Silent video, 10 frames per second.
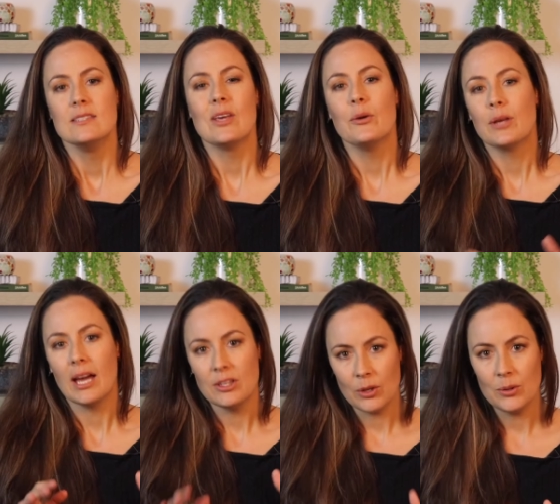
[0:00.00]
So
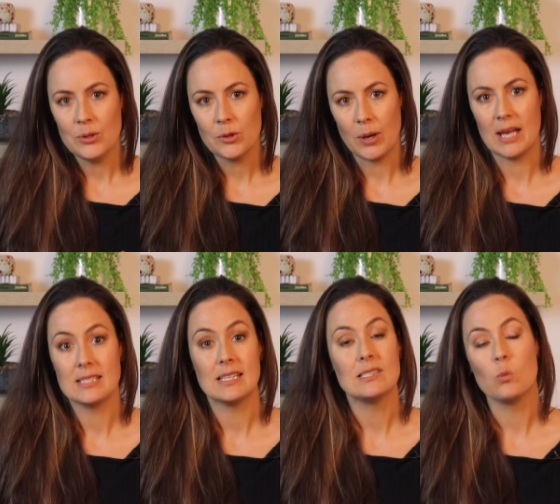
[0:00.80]
Kikuyu grass
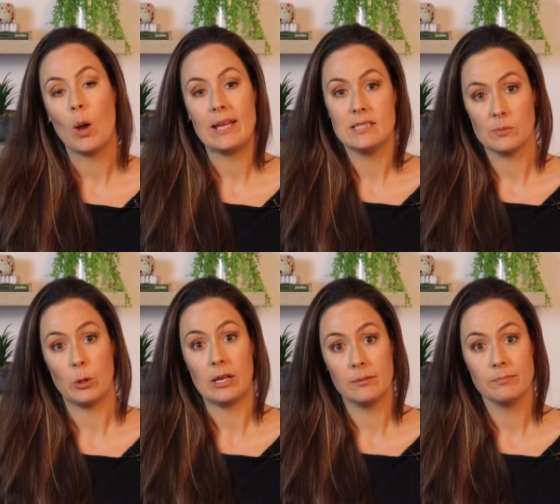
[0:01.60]
is
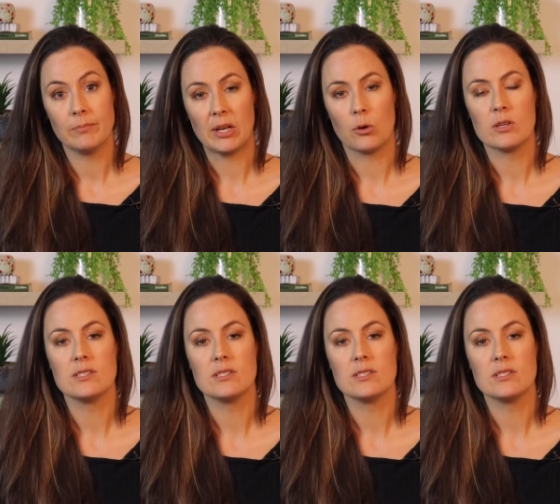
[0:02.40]
widespread across